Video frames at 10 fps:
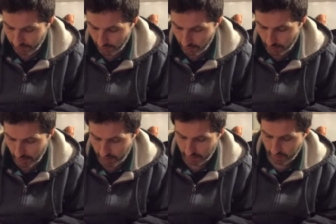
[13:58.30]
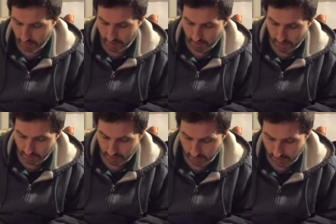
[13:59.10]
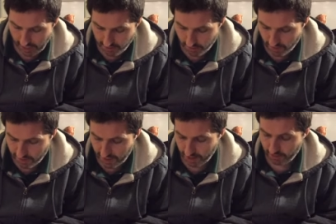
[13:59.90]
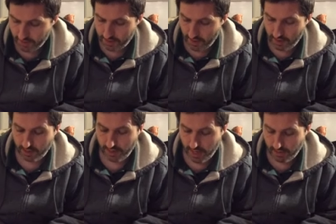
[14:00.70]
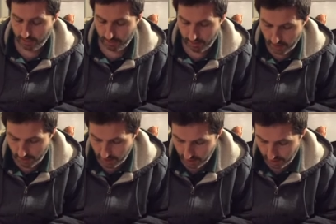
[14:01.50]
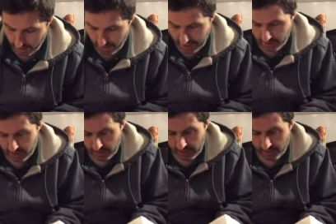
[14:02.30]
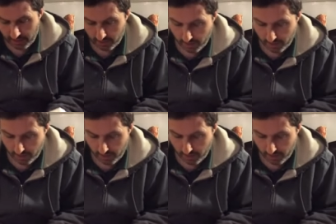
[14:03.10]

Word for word: I was proud of him. He'd built a good life for himself, a solid life. He had managed to leave his